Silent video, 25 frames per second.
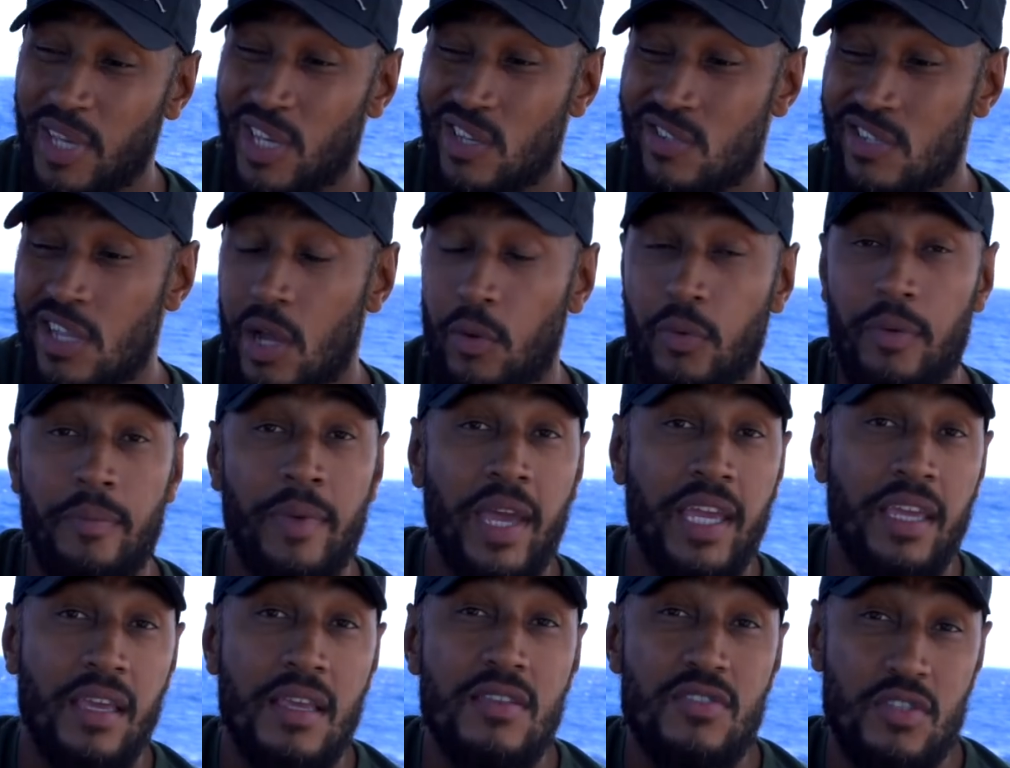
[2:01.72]
because now we're
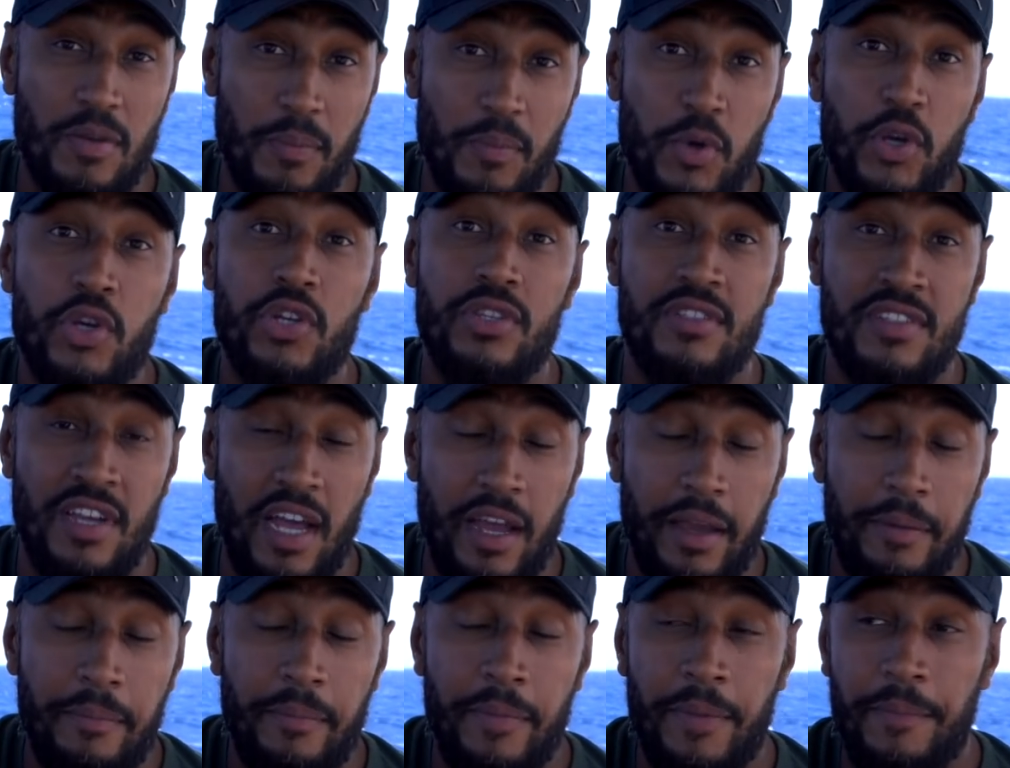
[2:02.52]
making some good
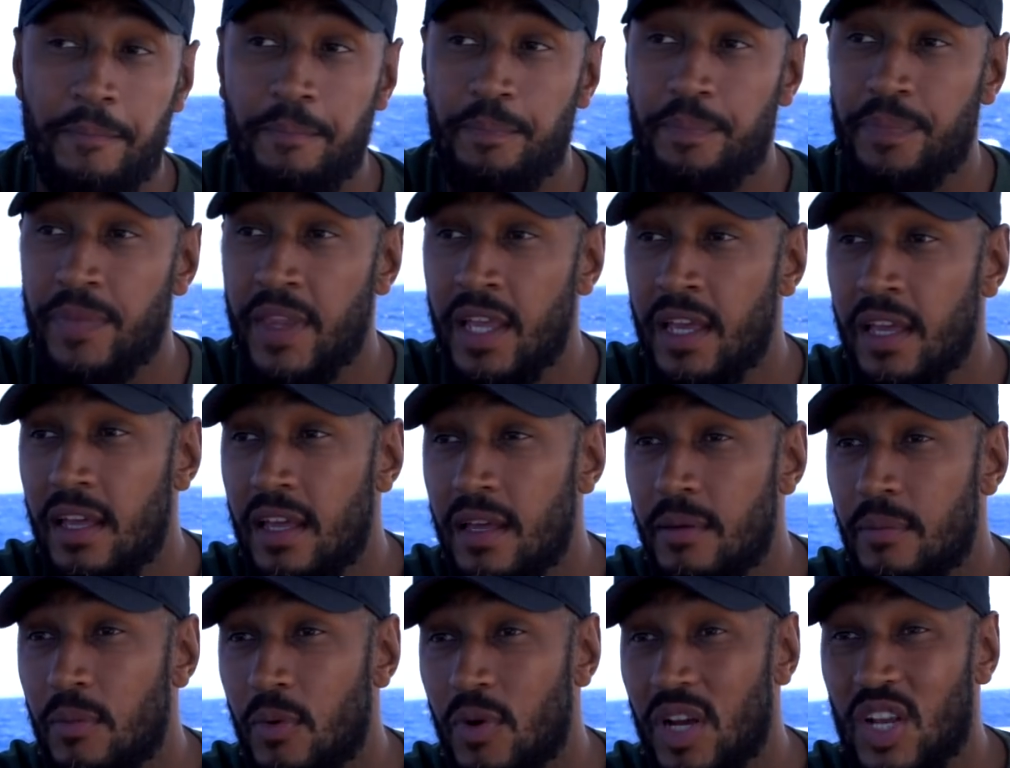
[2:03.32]
time.
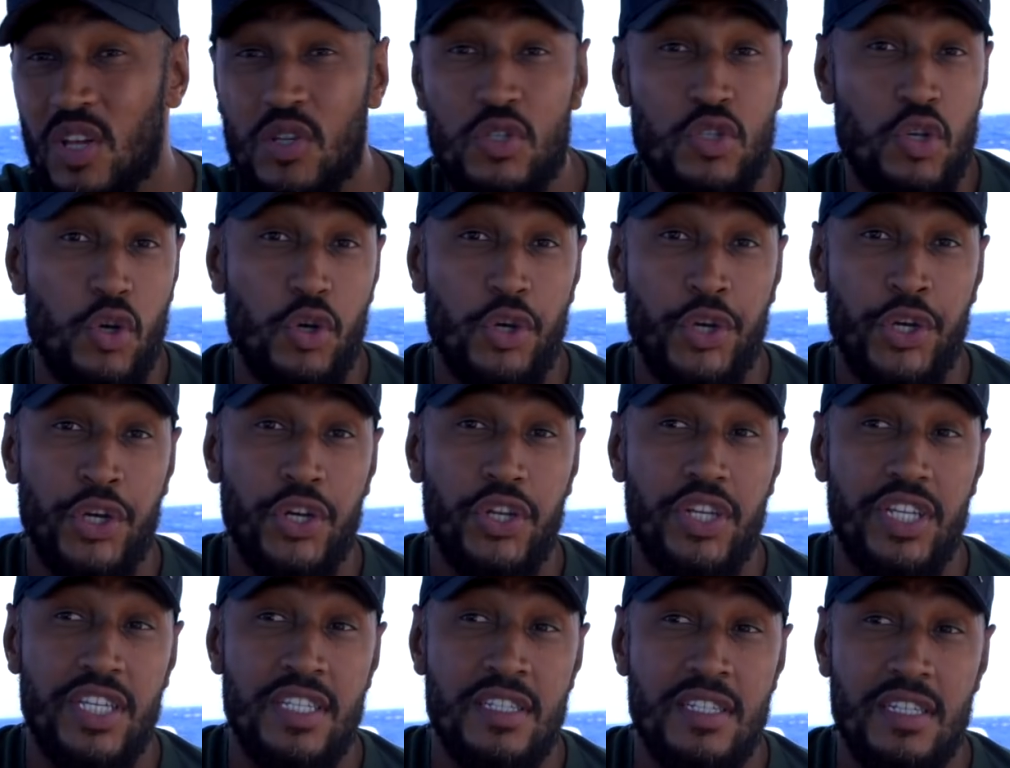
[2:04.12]
What also
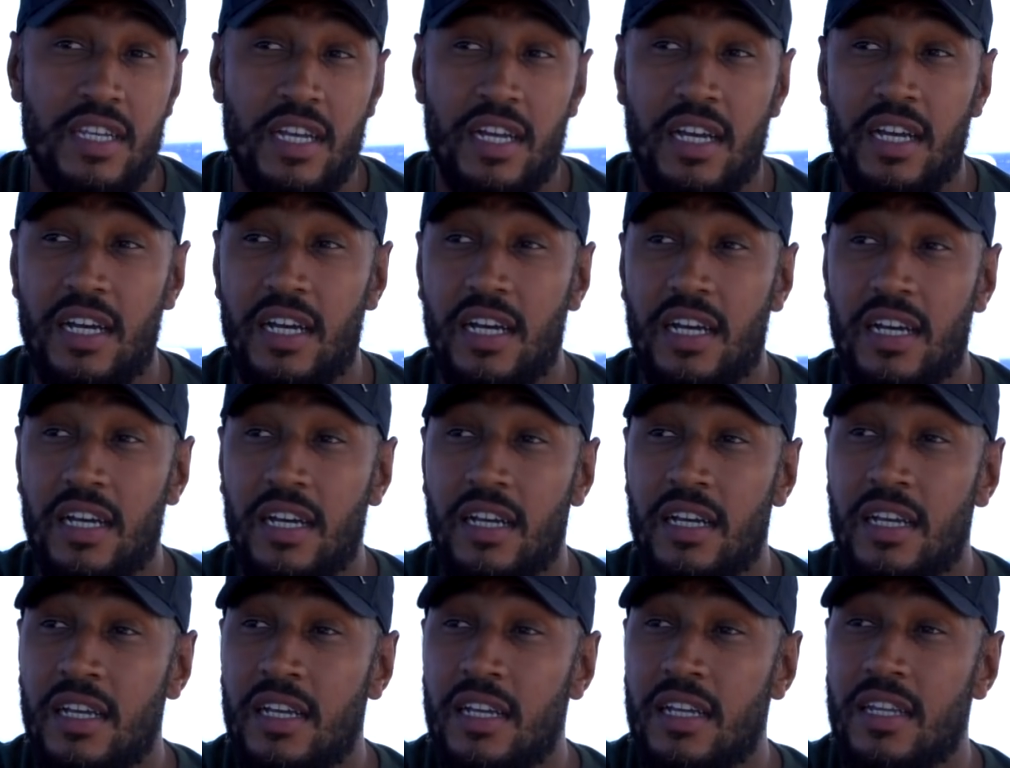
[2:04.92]
good is
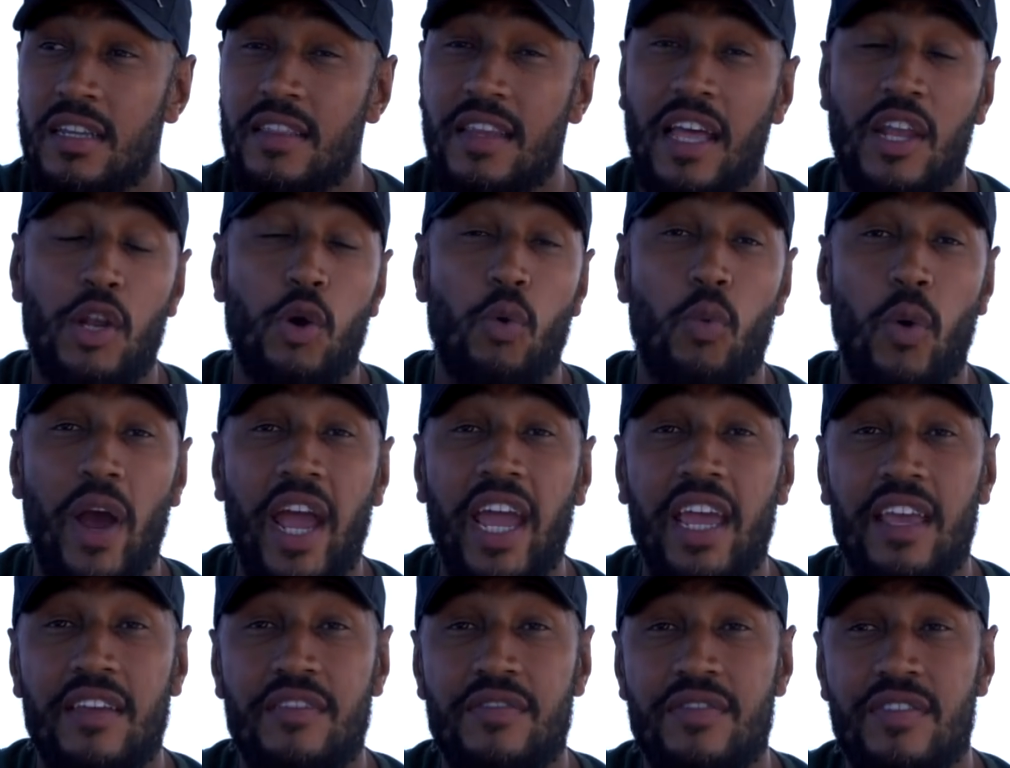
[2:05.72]
that the
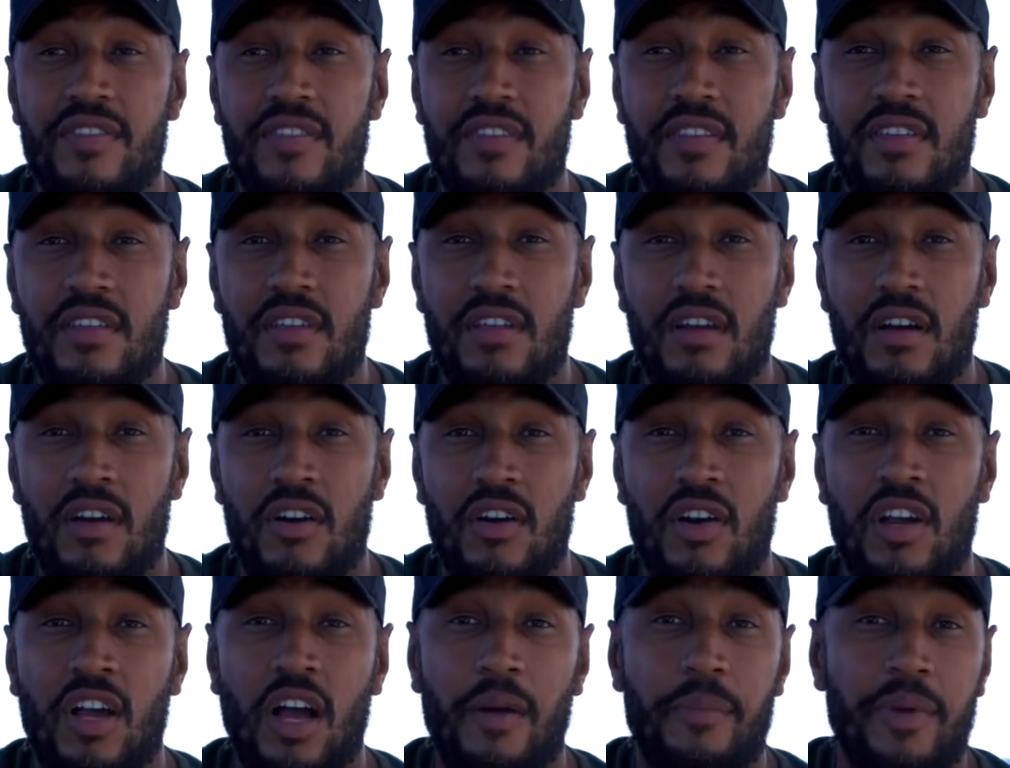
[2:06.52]
waves
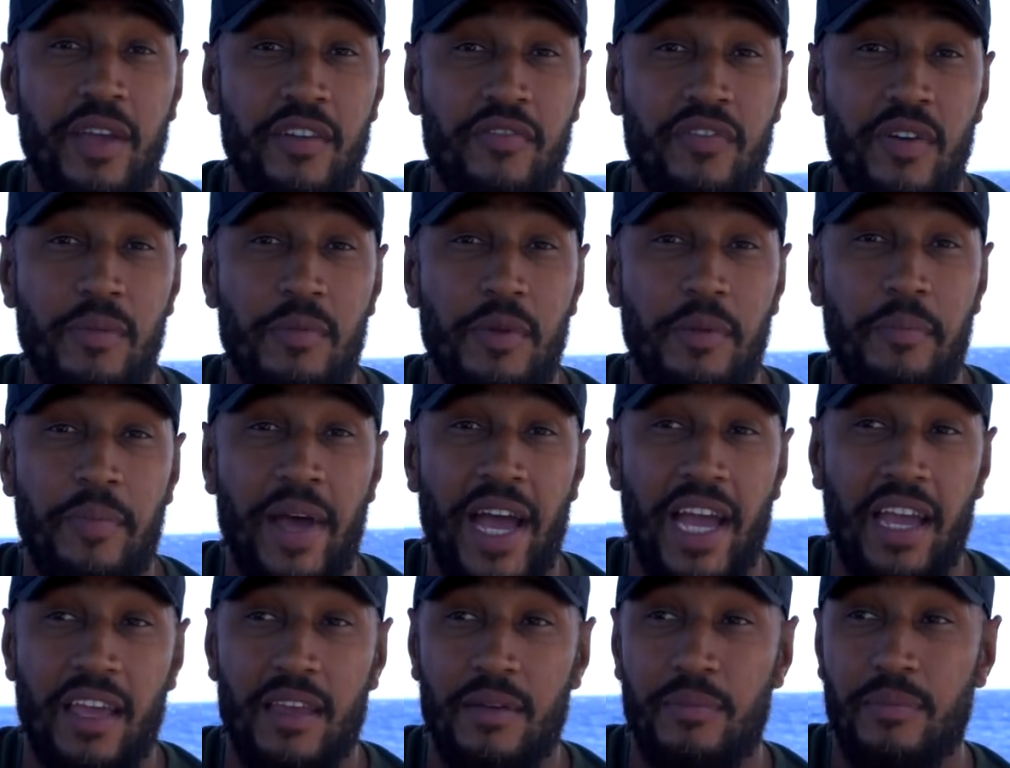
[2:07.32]
are coming from the
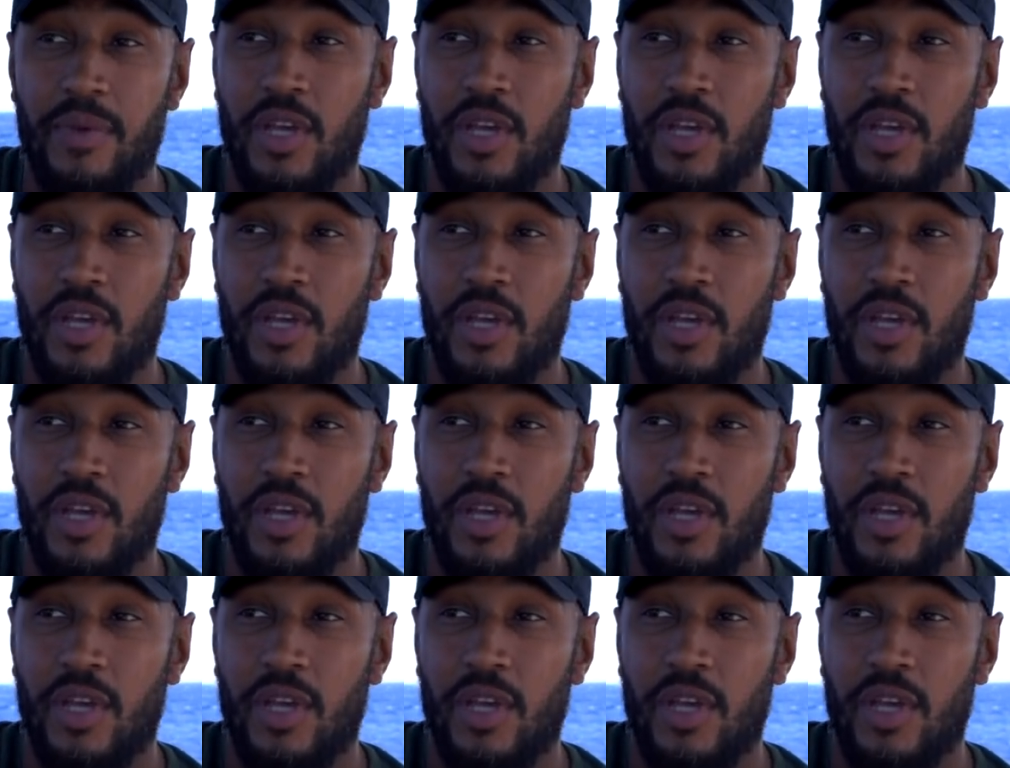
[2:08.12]
back,